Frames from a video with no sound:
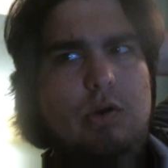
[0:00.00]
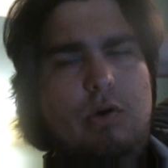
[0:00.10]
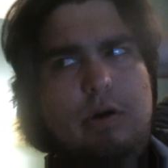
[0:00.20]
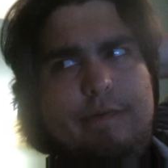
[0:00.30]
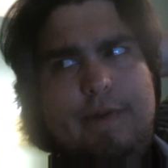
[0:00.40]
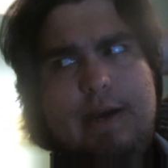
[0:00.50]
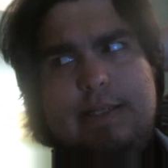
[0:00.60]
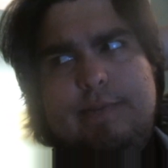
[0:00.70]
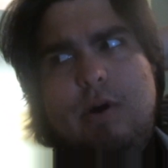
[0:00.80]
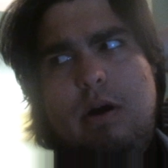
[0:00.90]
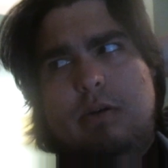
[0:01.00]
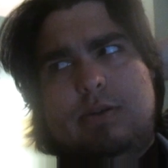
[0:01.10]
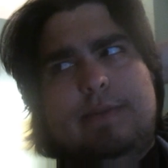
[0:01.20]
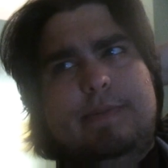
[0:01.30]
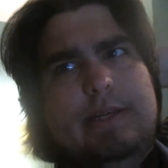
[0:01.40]
or if not, tomorrow
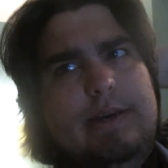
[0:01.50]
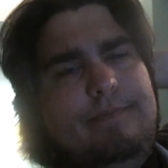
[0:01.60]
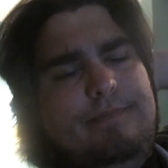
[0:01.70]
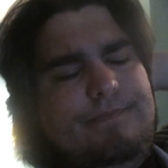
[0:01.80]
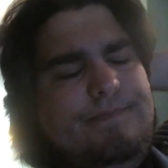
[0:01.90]
sometime.